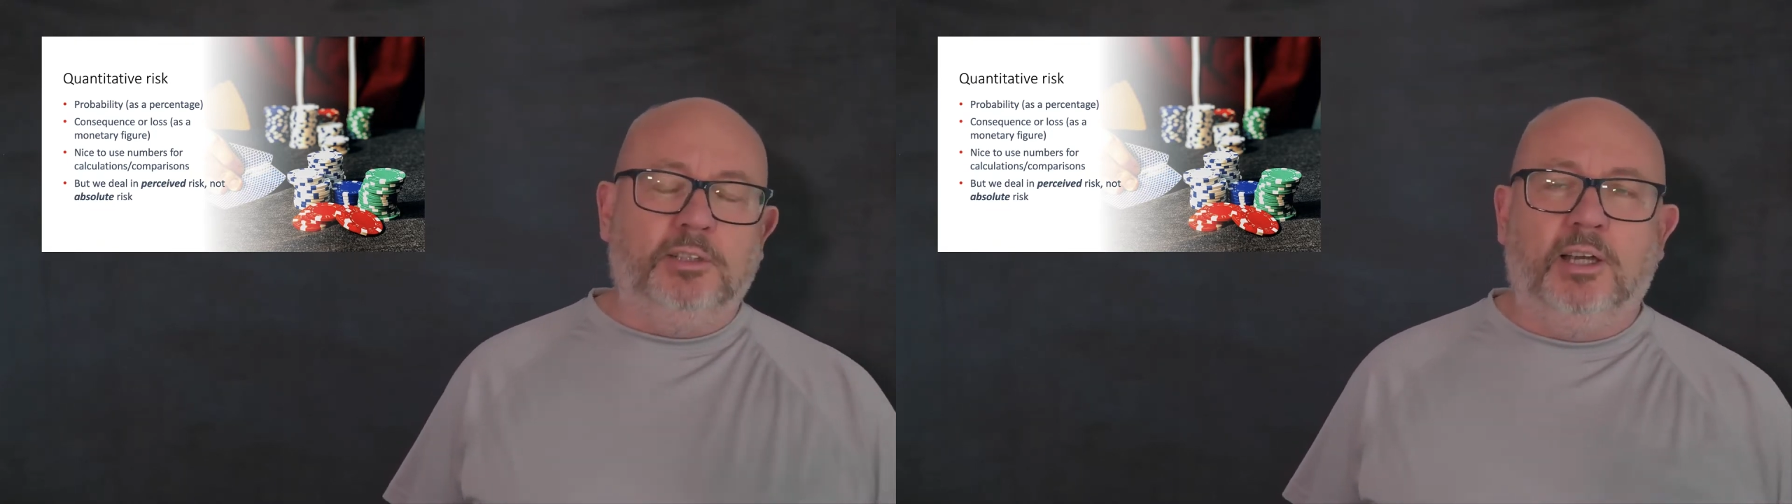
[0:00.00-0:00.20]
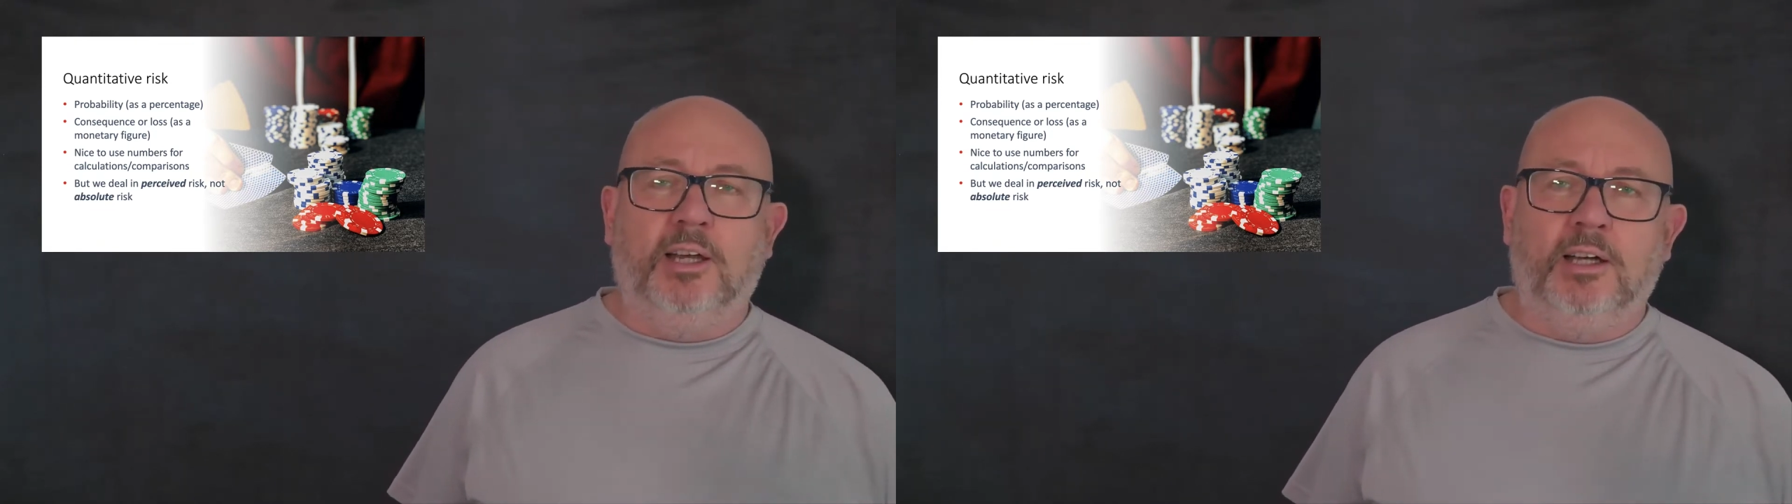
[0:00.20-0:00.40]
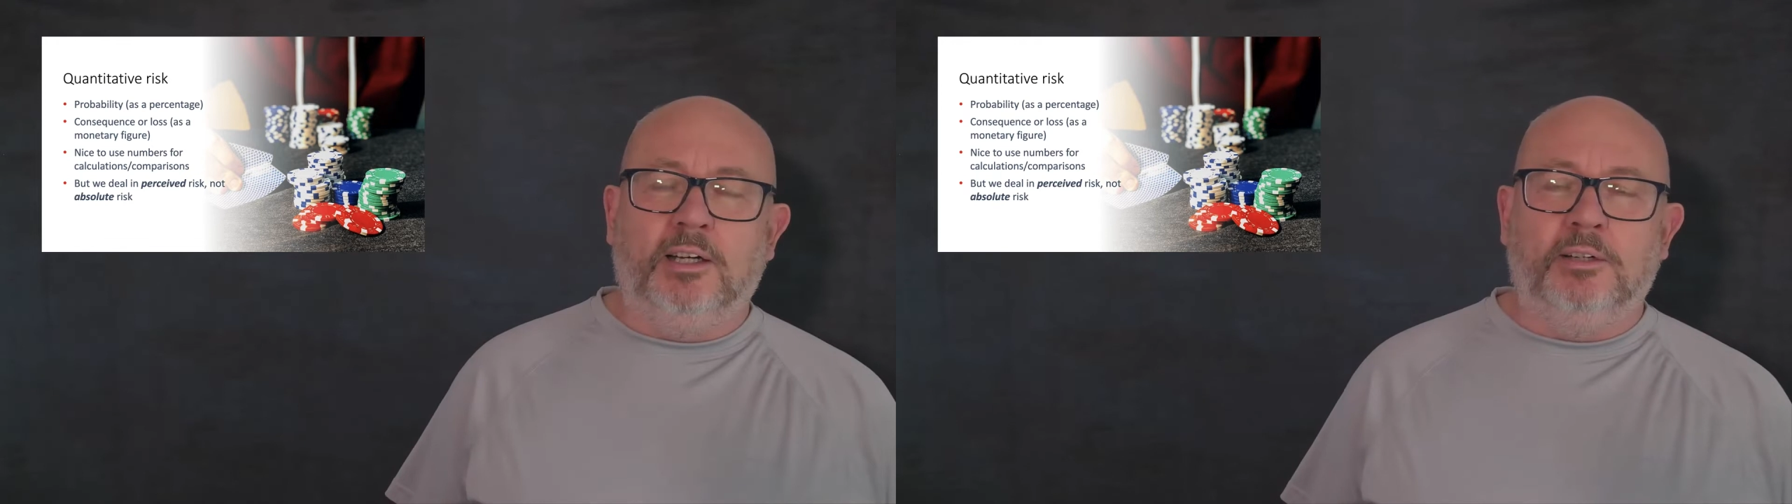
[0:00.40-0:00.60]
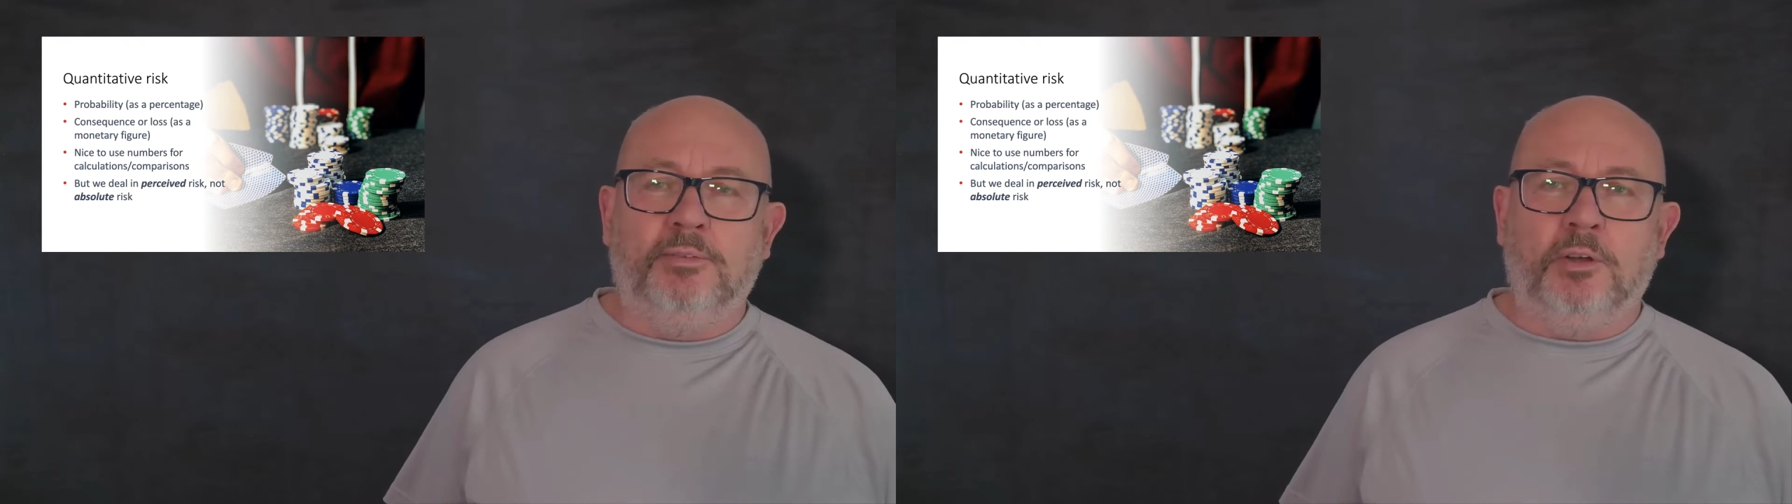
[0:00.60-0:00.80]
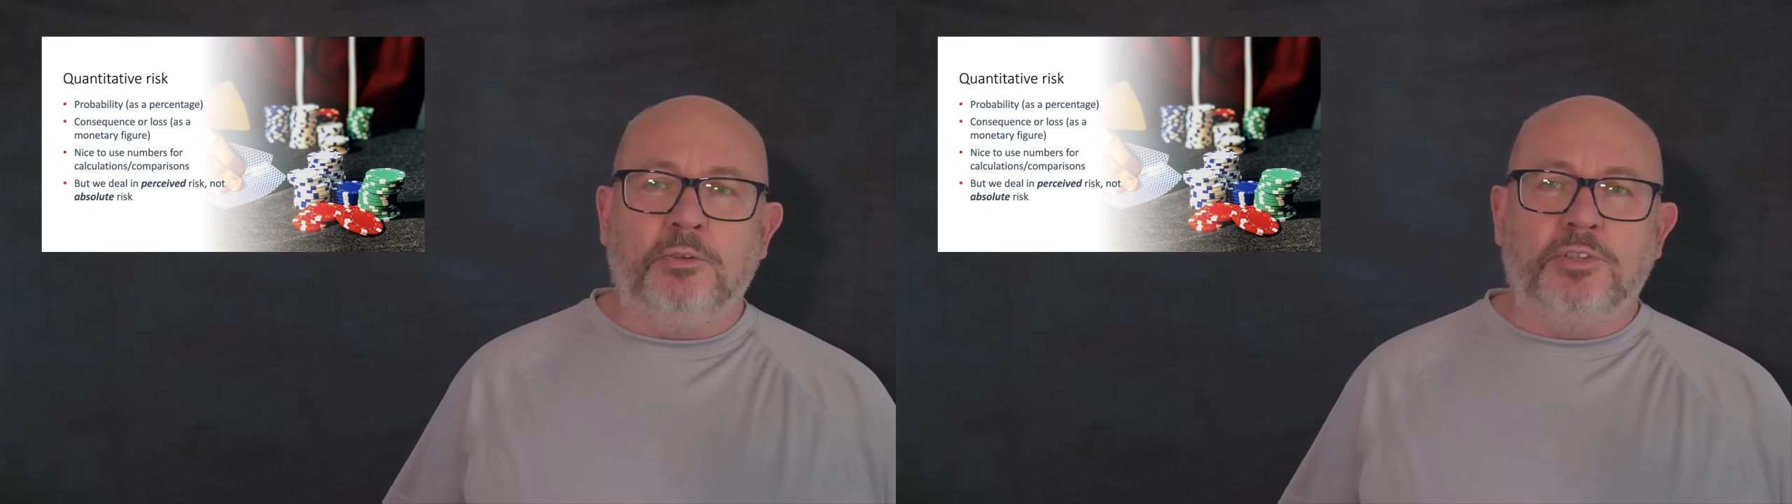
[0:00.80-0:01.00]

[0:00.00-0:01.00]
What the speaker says: of those